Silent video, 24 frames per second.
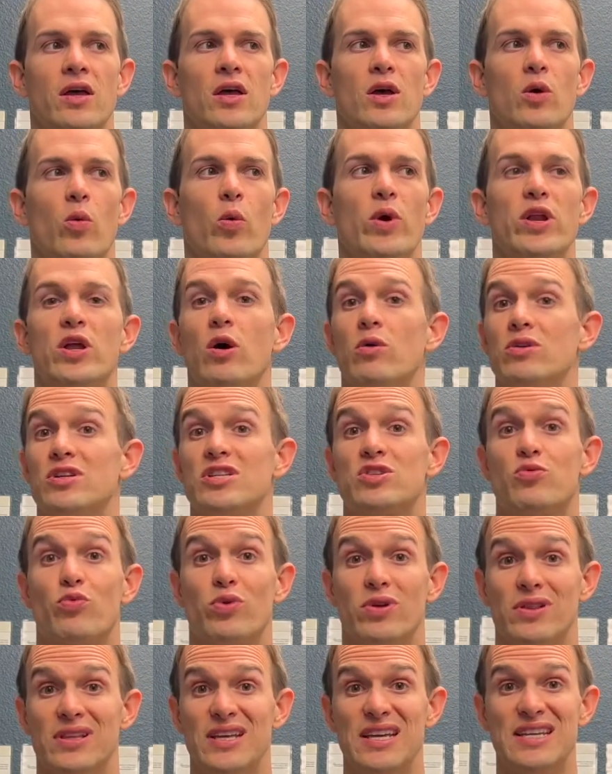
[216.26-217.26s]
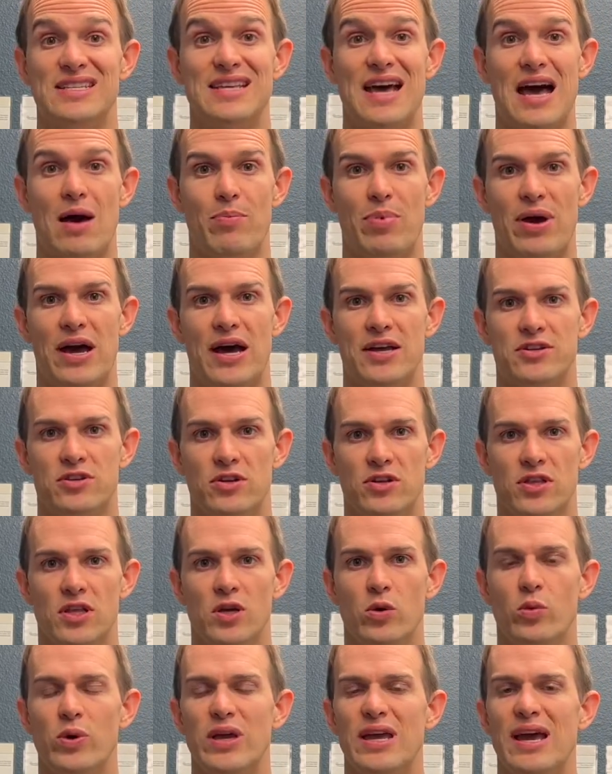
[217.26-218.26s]
we don't just release
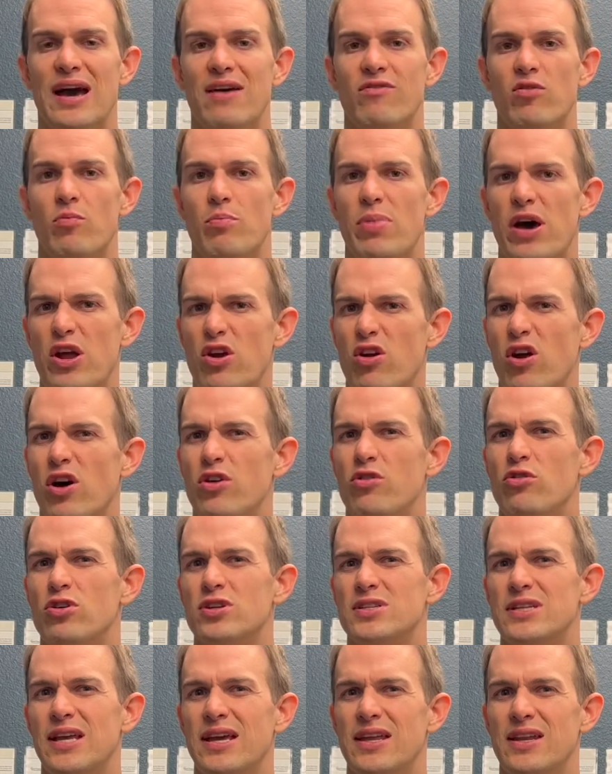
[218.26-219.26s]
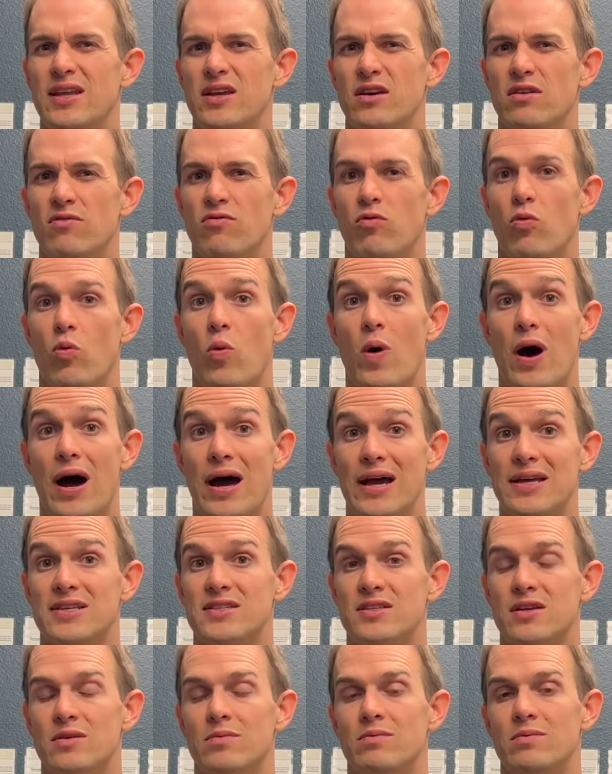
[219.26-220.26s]
haphazardly, we have a better understanding of why
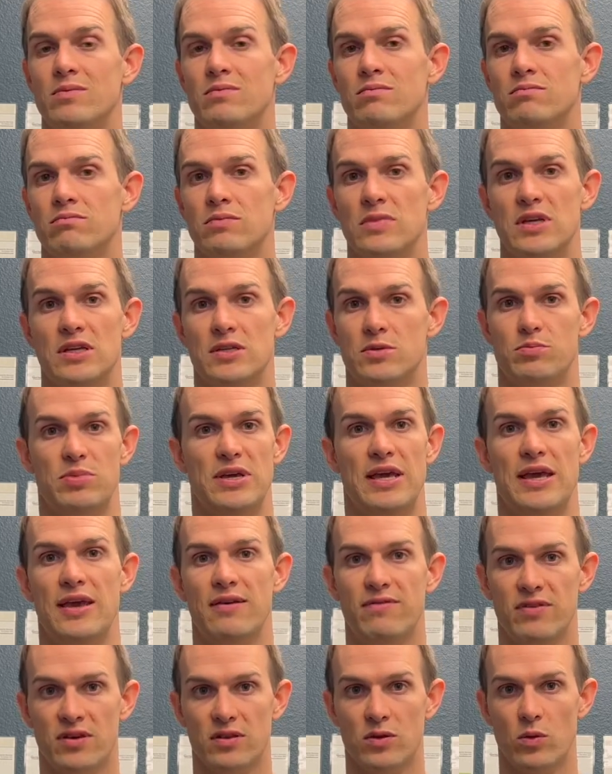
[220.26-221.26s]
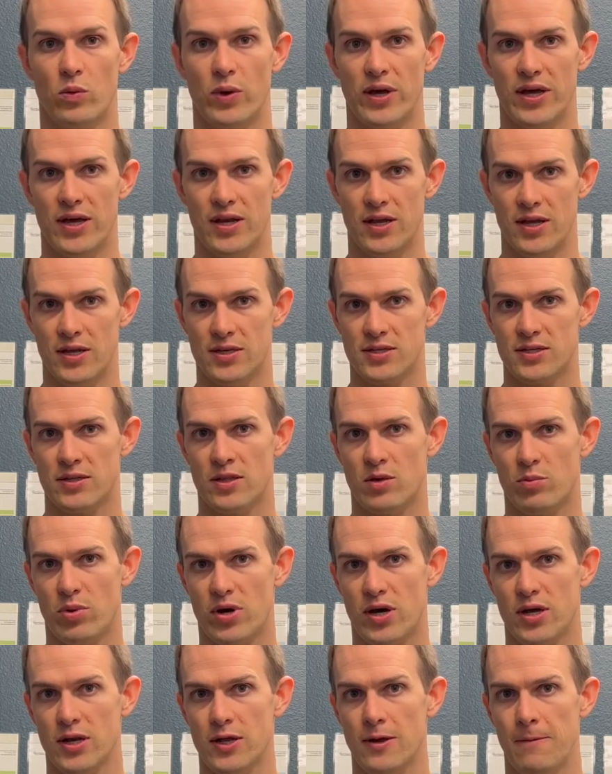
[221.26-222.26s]
something is behaving the way it is in the
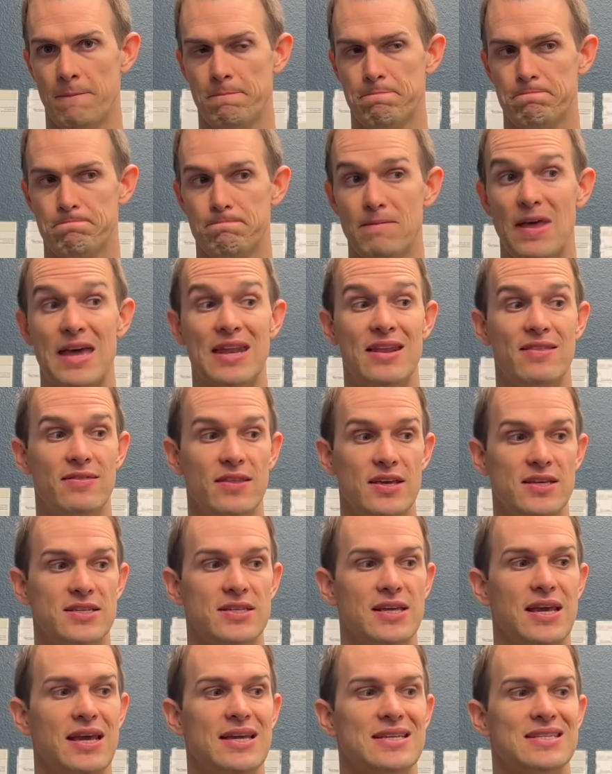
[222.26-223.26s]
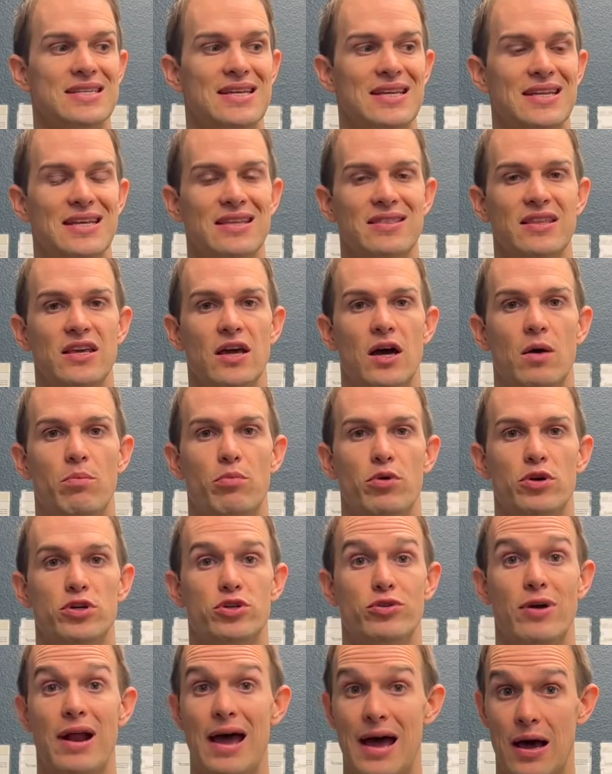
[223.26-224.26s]
body. And in this case, getting the upper
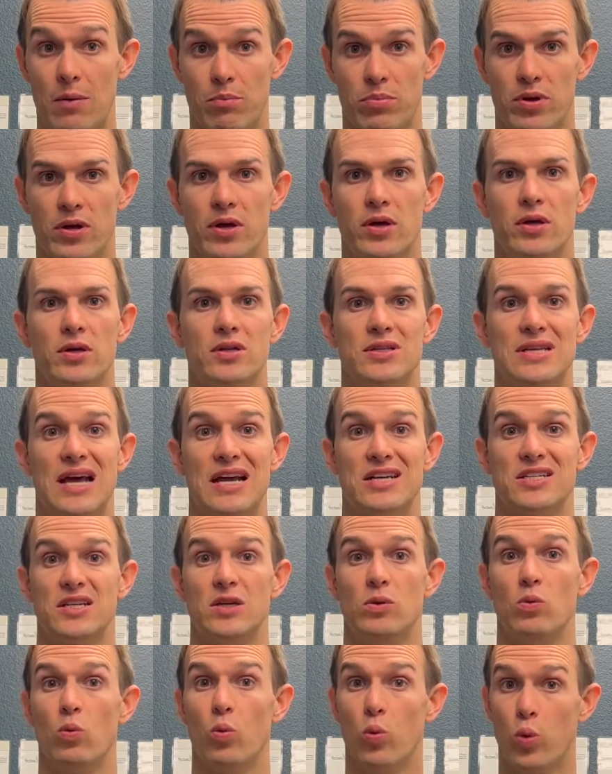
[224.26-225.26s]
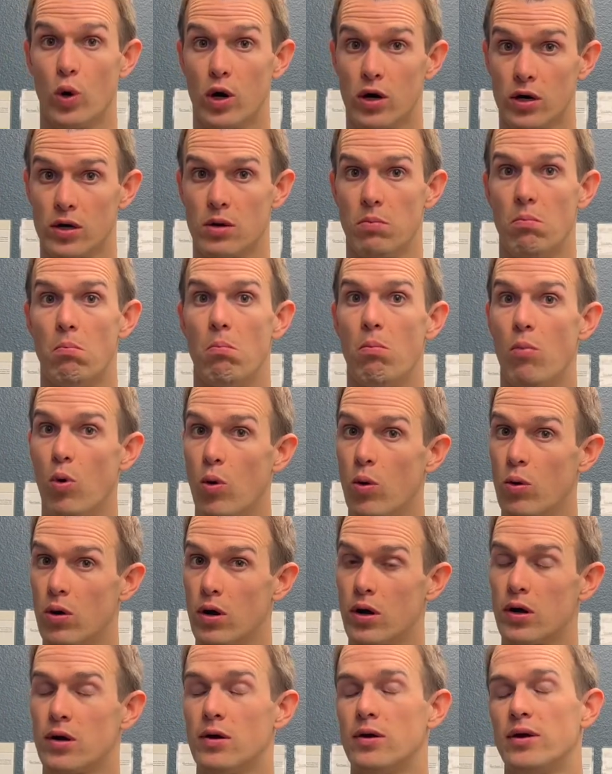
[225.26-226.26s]
trap to actually work
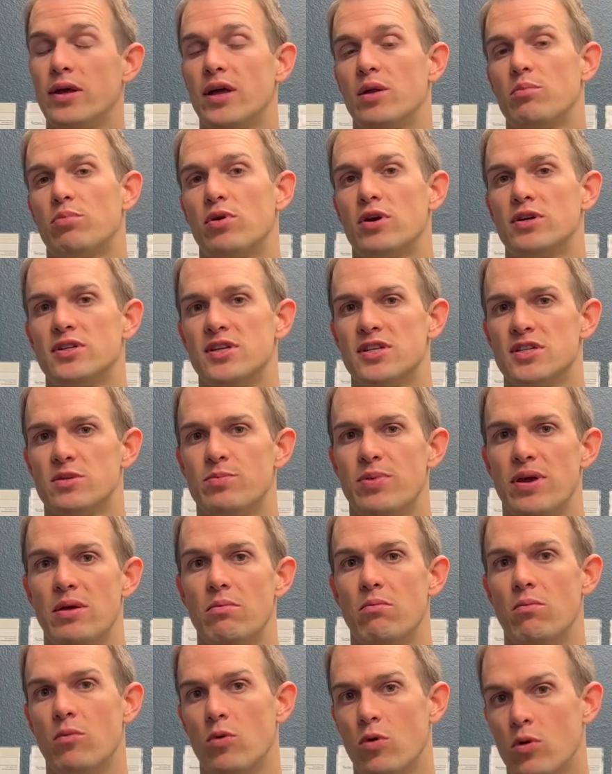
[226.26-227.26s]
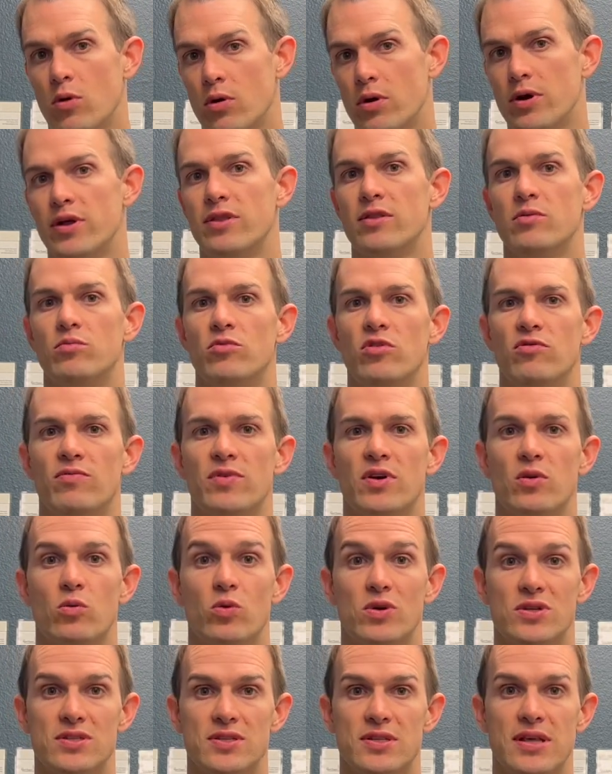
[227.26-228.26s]
more and participate more in the movement
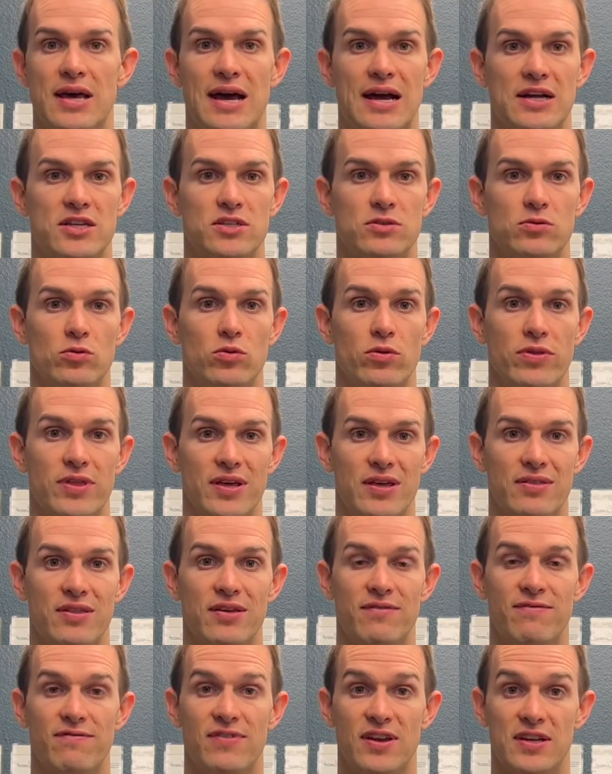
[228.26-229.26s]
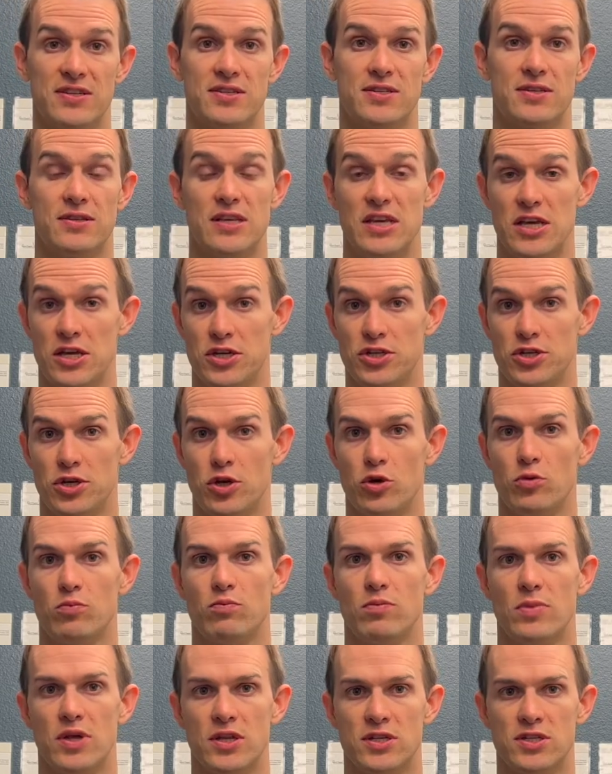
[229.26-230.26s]
was the actual thing that fixed the issue.
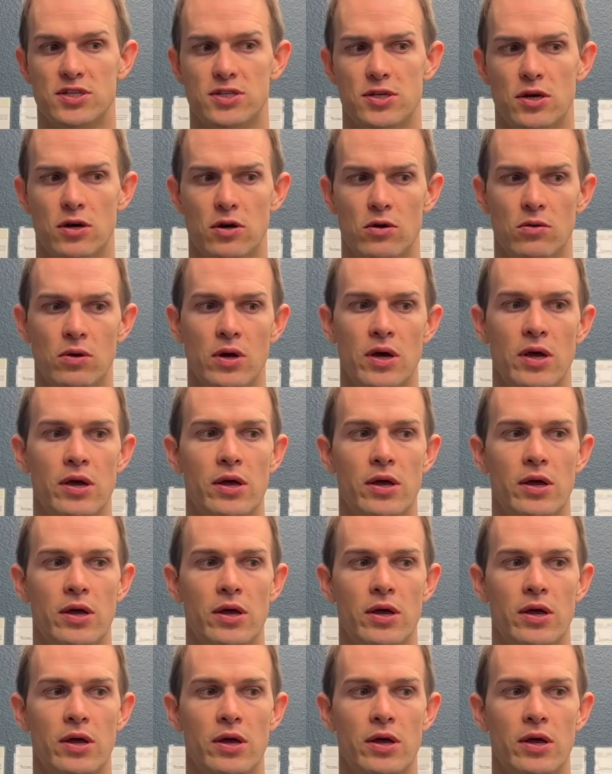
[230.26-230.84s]
And so